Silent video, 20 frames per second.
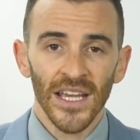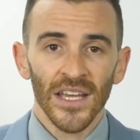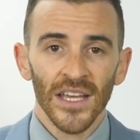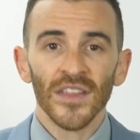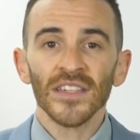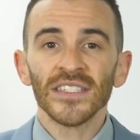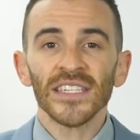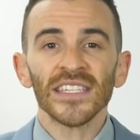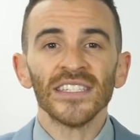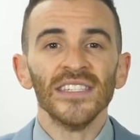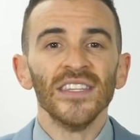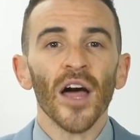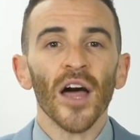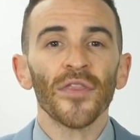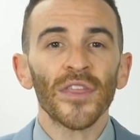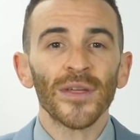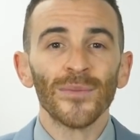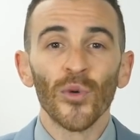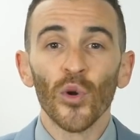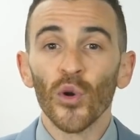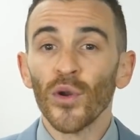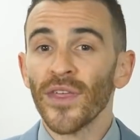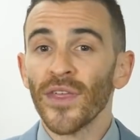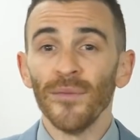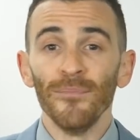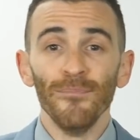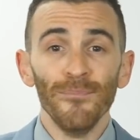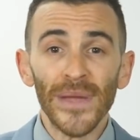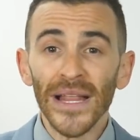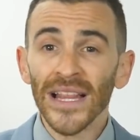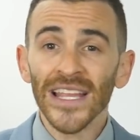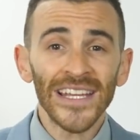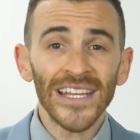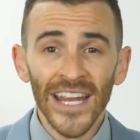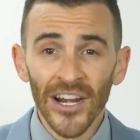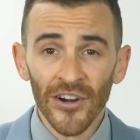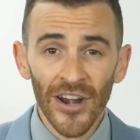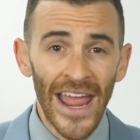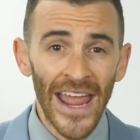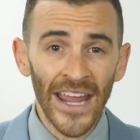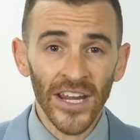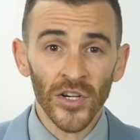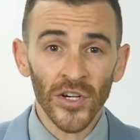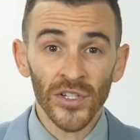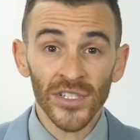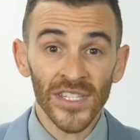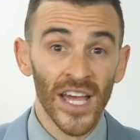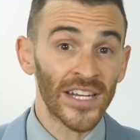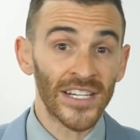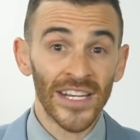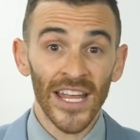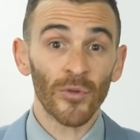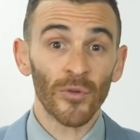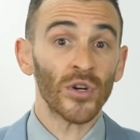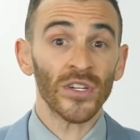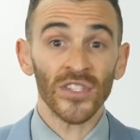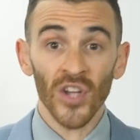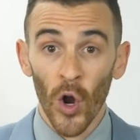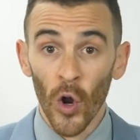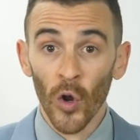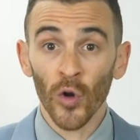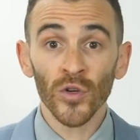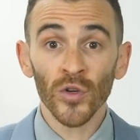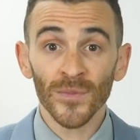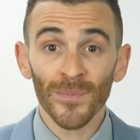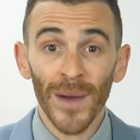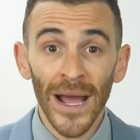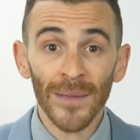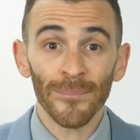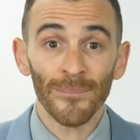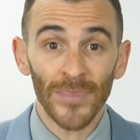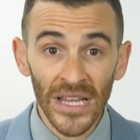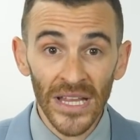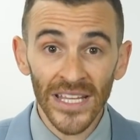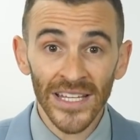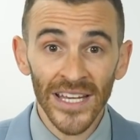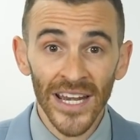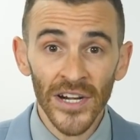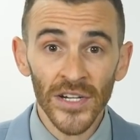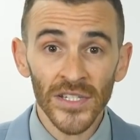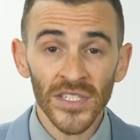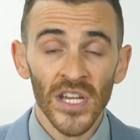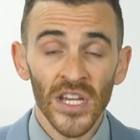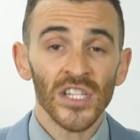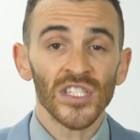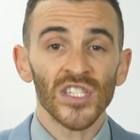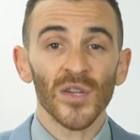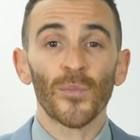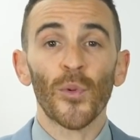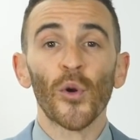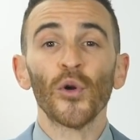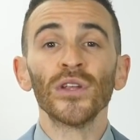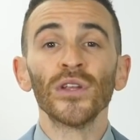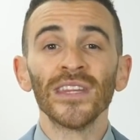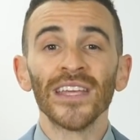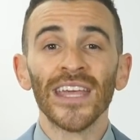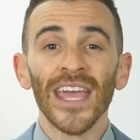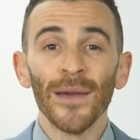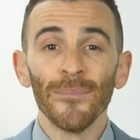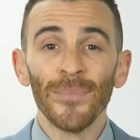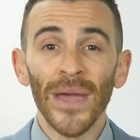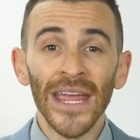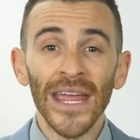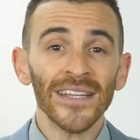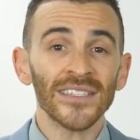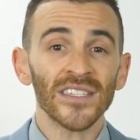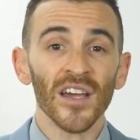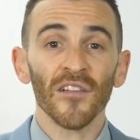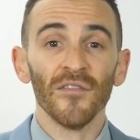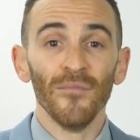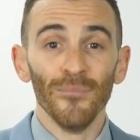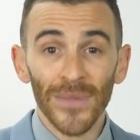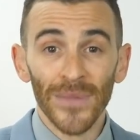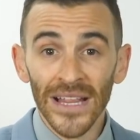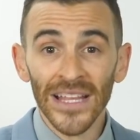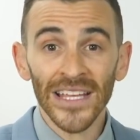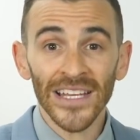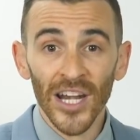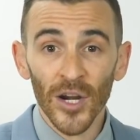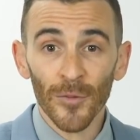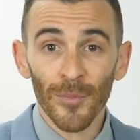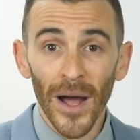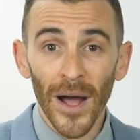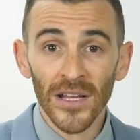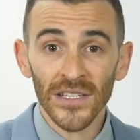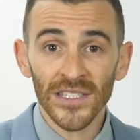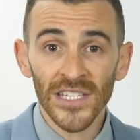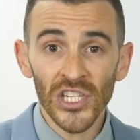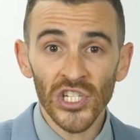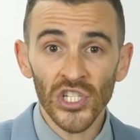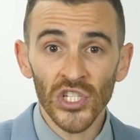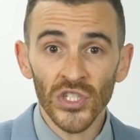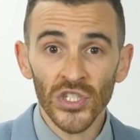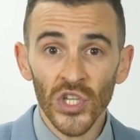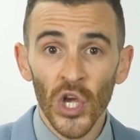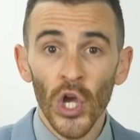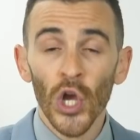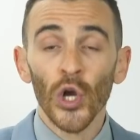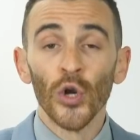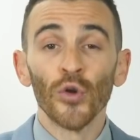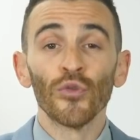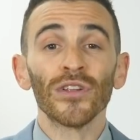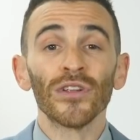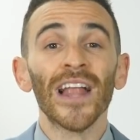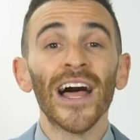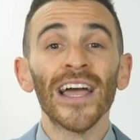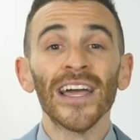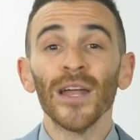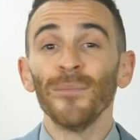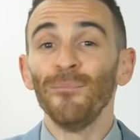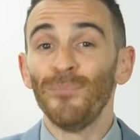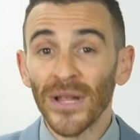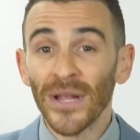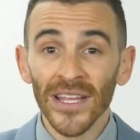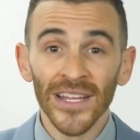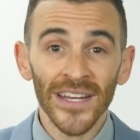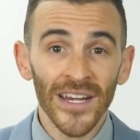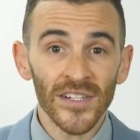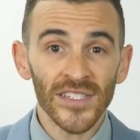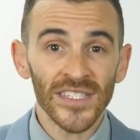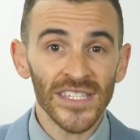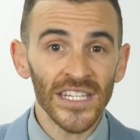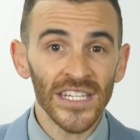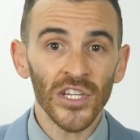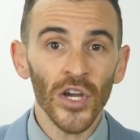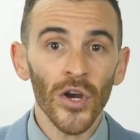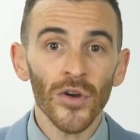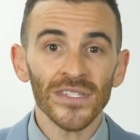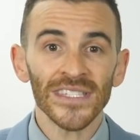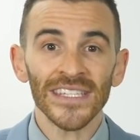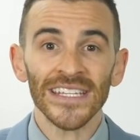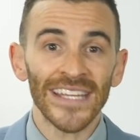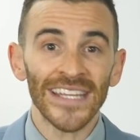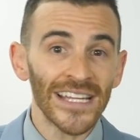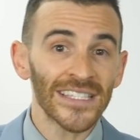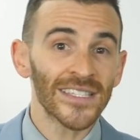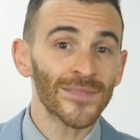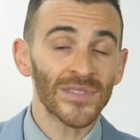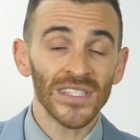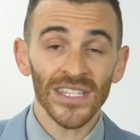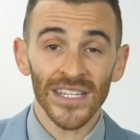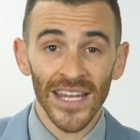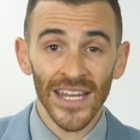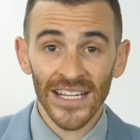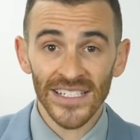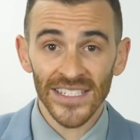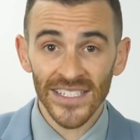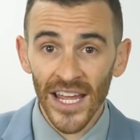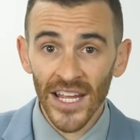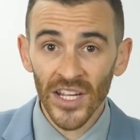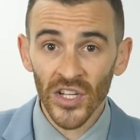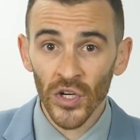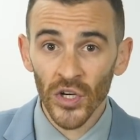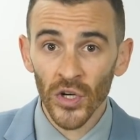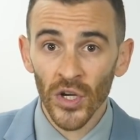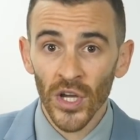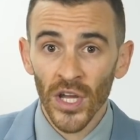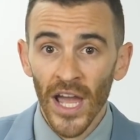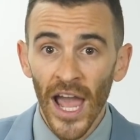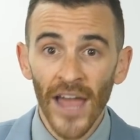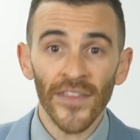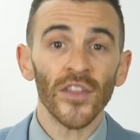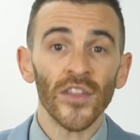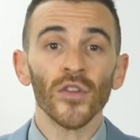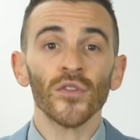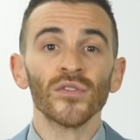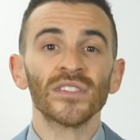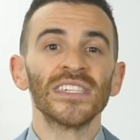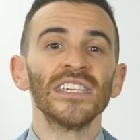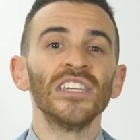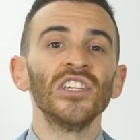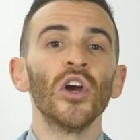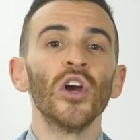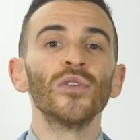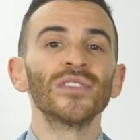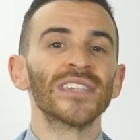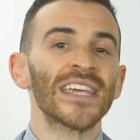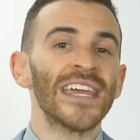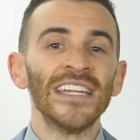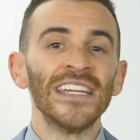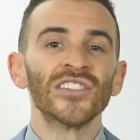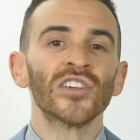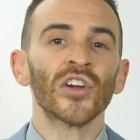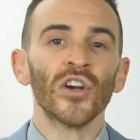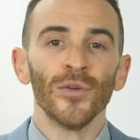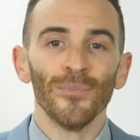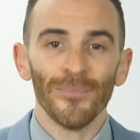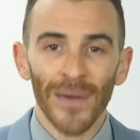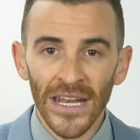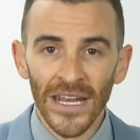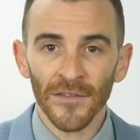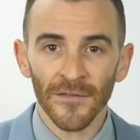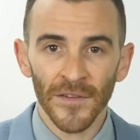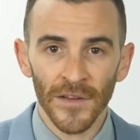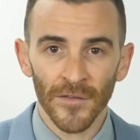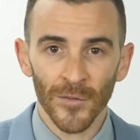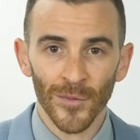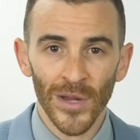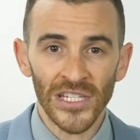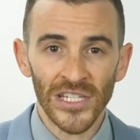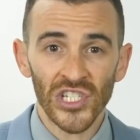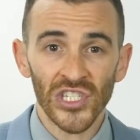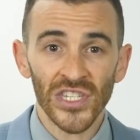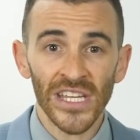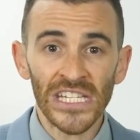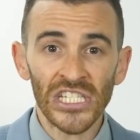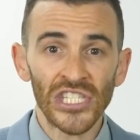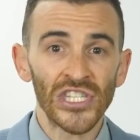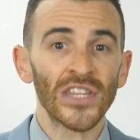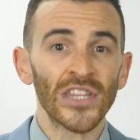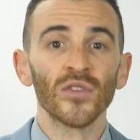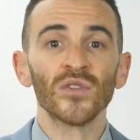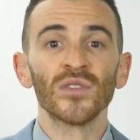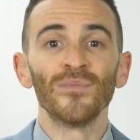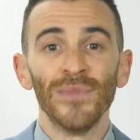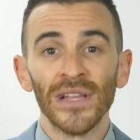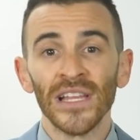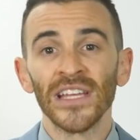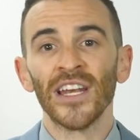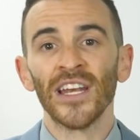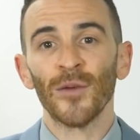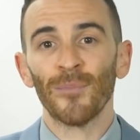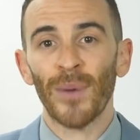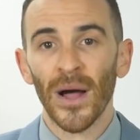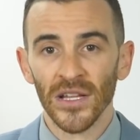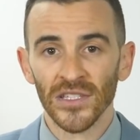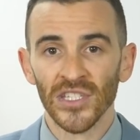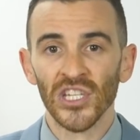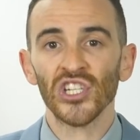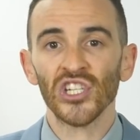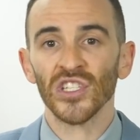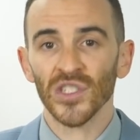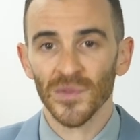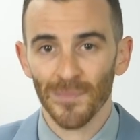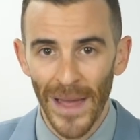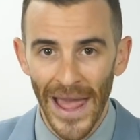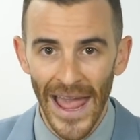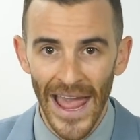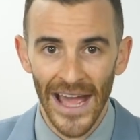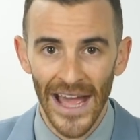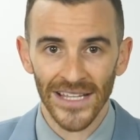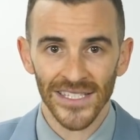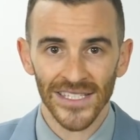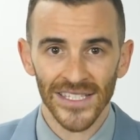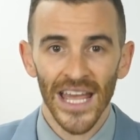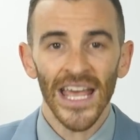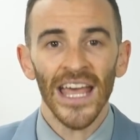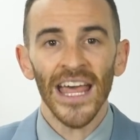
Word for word: This is nothing more than millionaire anchors on a network owned by billionaires supporting the campaigns of millionaire politicians who rely on billionaire CEOs to get them to the next cycle, and then those CEOs in turn benefit from legislation that those millionaire politicians pass.